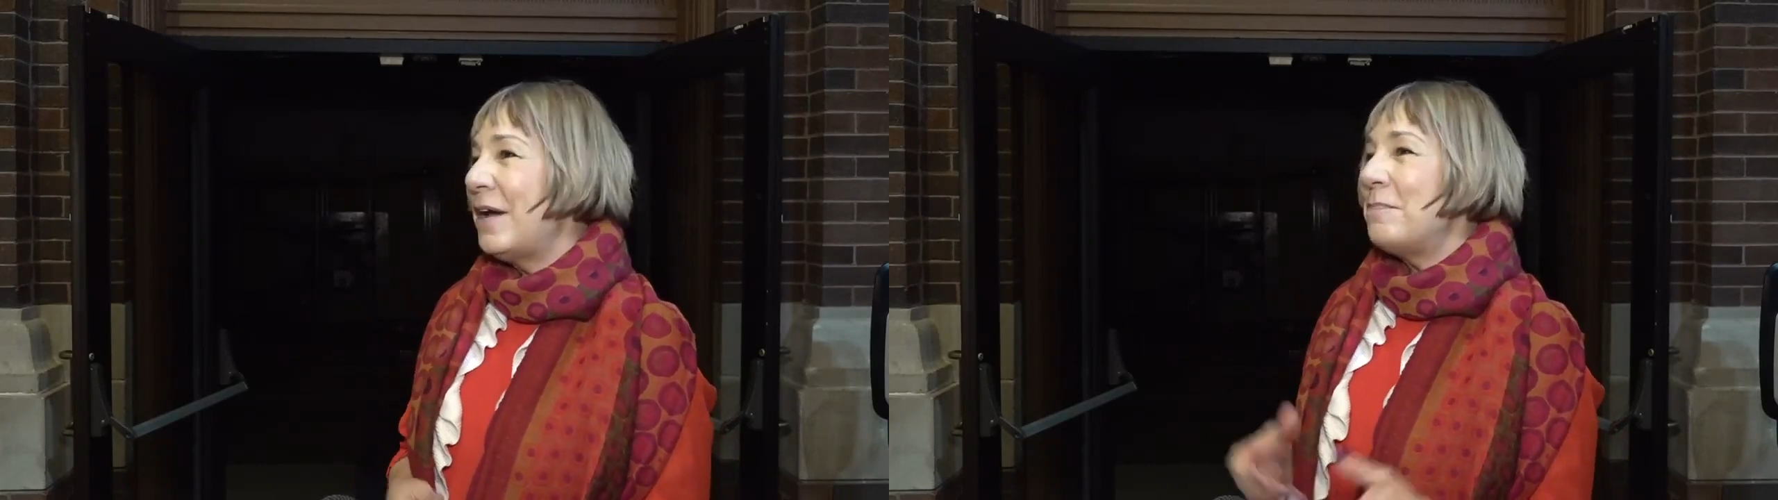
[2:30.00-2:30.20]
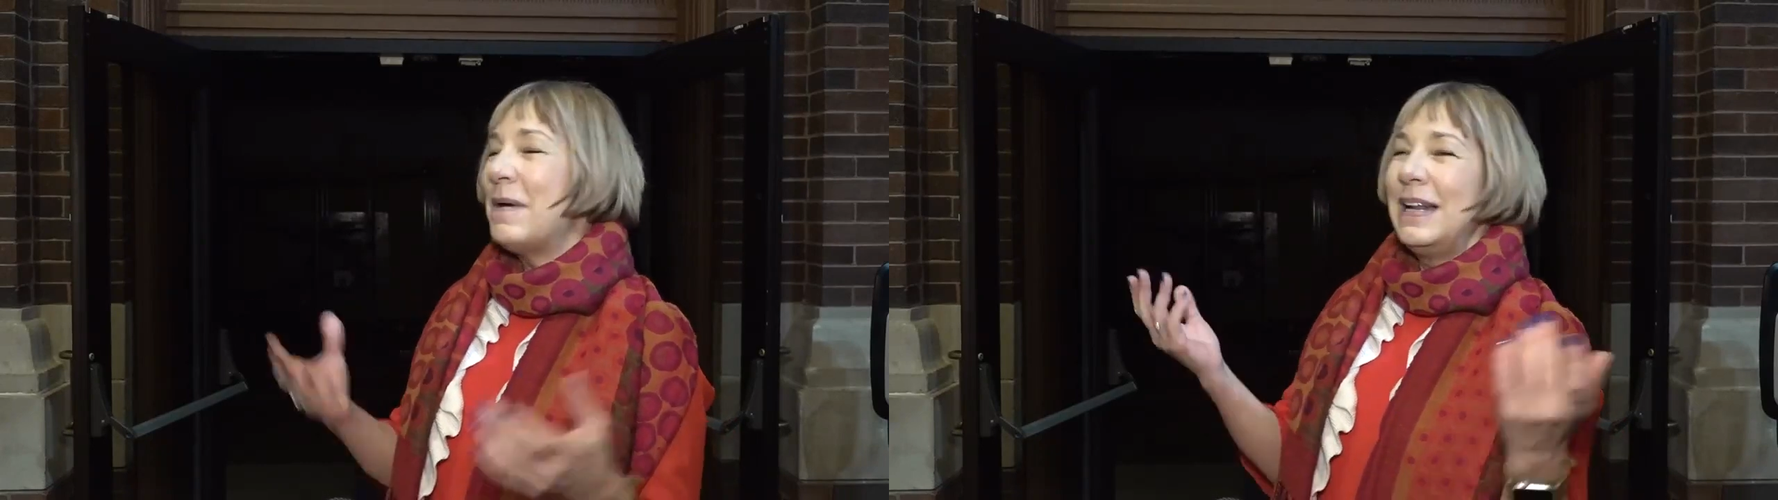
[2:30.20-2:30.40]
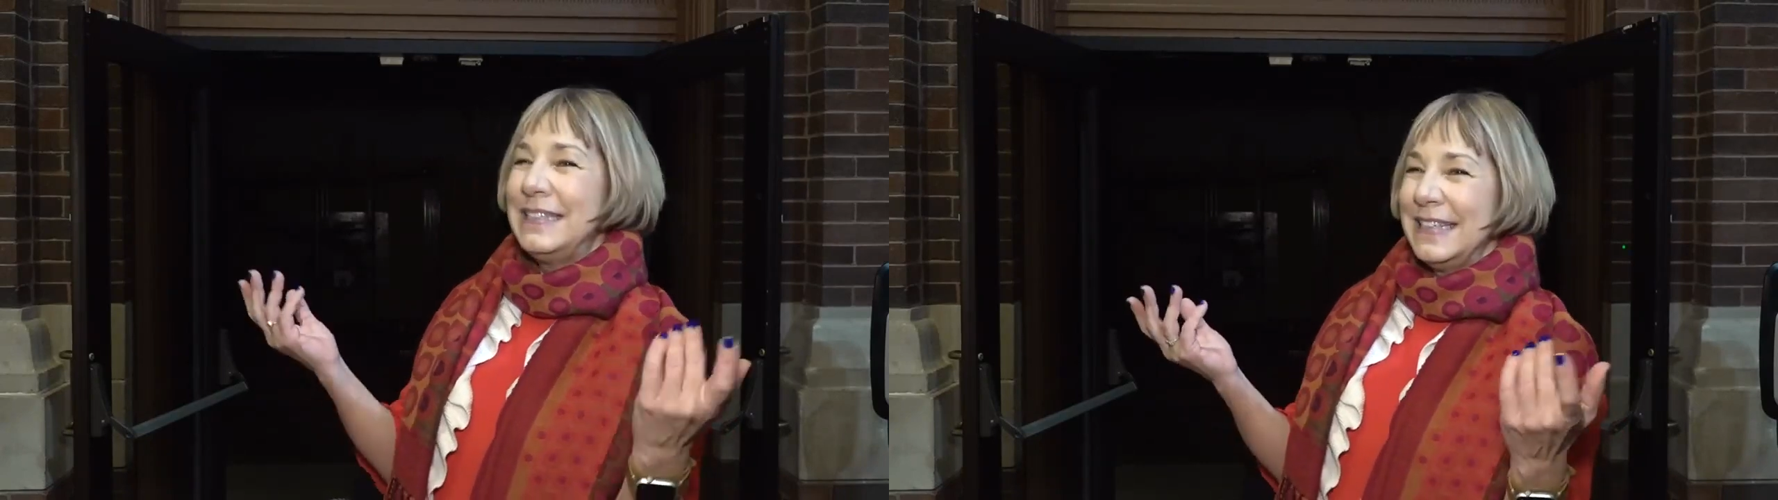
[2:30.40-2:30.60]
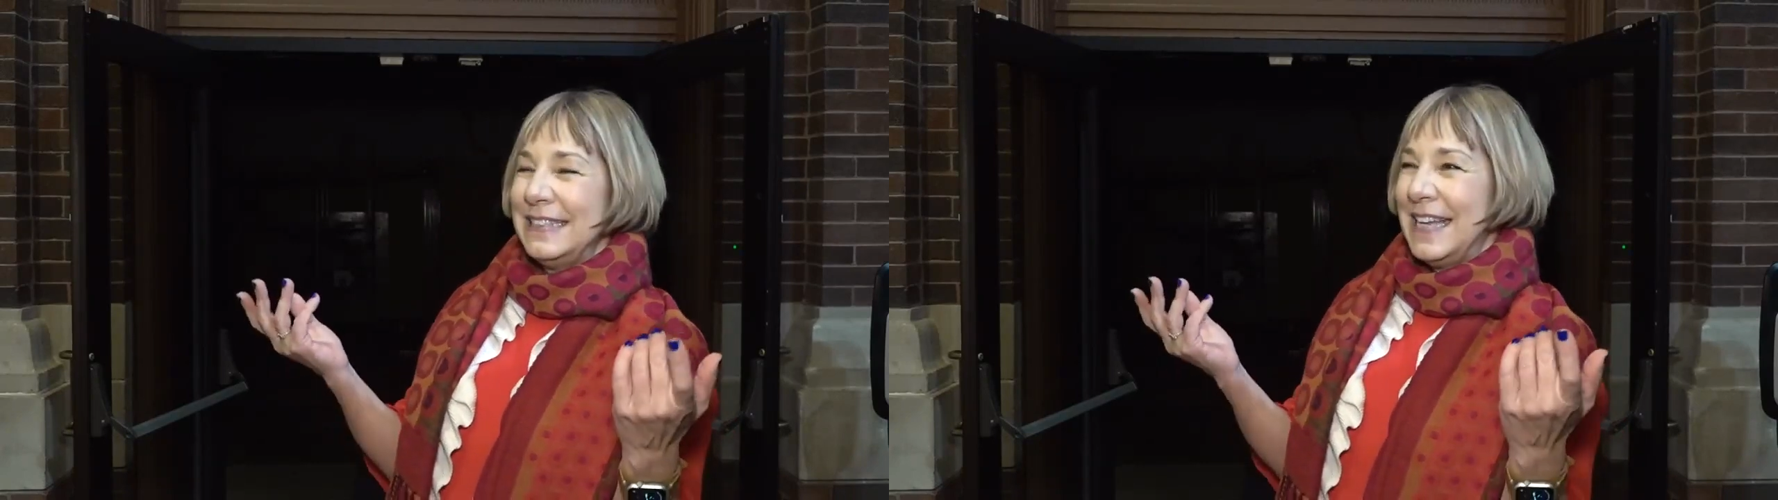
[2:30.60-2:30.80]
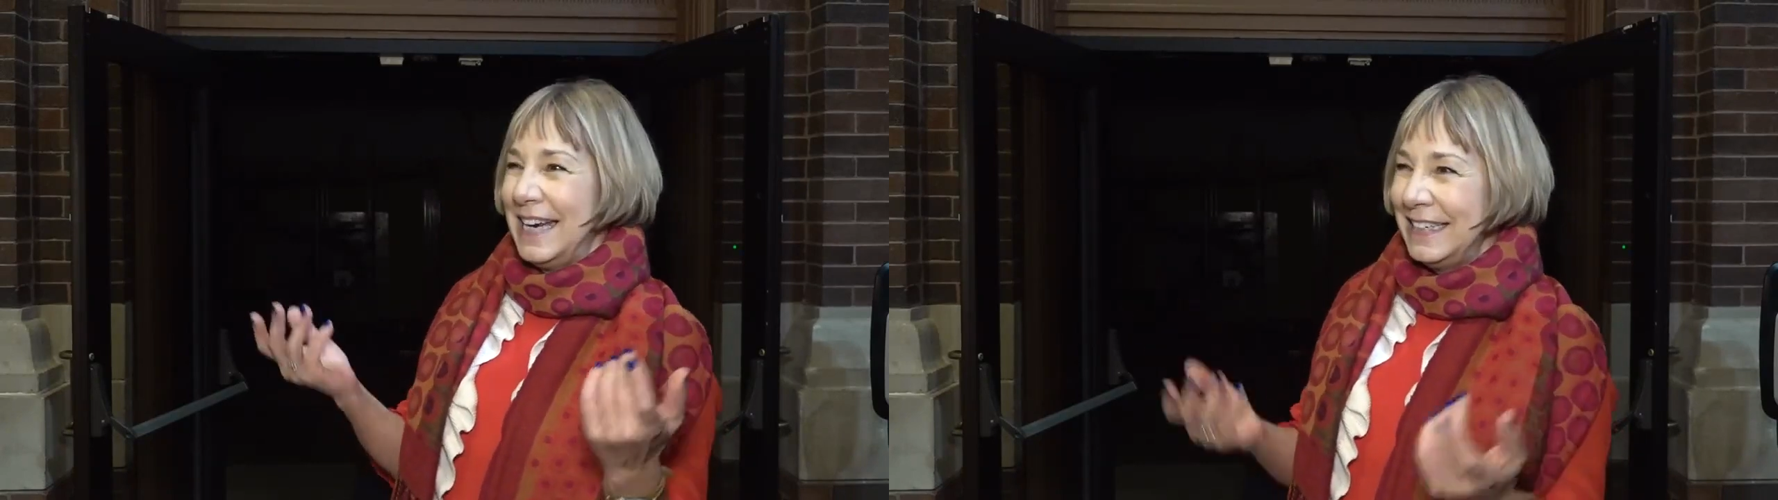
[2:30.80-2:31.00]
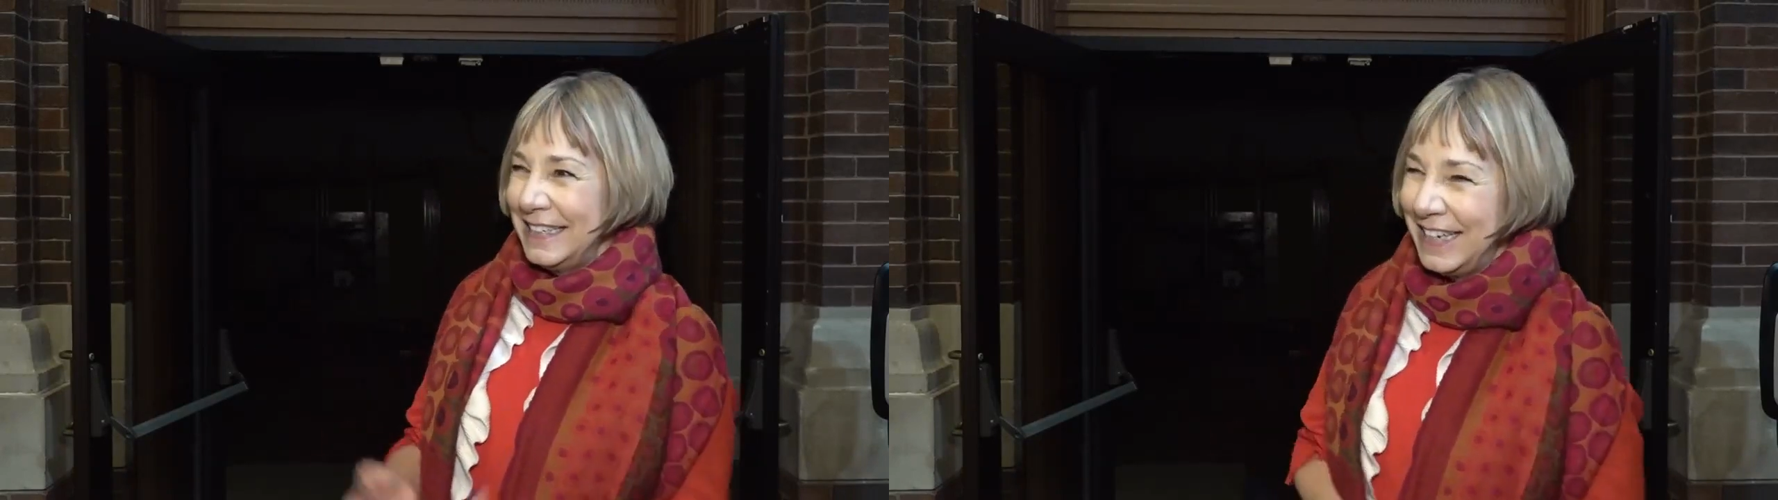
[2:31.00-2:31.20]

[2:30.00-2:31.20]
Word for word: no puns intended